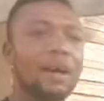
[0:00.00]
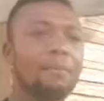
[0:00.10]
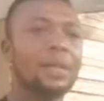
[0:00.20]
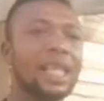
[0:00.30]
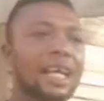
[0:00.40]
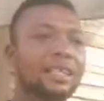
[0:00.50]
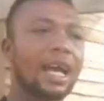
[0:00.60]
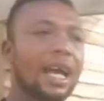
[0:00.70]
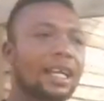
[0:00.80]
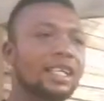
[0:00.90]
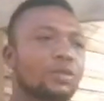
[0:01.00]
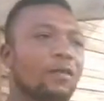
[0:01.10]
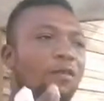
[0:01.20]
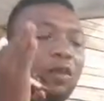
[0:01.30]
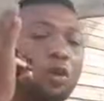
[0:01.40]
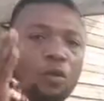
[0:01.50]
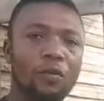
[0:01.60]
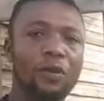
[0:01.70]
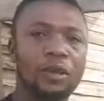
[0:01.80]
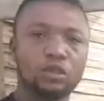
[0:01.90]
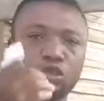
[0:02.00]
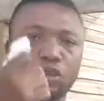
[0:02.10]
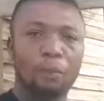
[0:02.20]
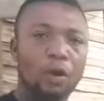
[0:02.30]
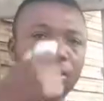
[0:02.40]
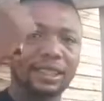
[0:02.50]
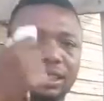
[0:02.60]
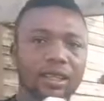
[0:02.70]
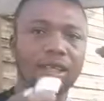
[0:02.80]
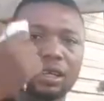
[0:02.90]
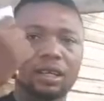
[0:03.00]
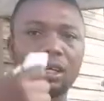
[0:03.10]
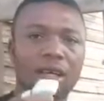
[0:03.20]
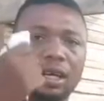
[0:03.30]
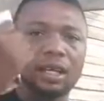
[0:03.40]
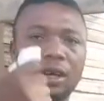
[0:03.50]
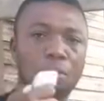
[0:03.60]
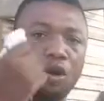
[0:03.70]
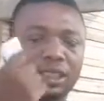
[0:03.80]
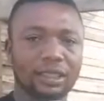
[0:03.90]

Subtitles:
pillars. This one flow to support the board.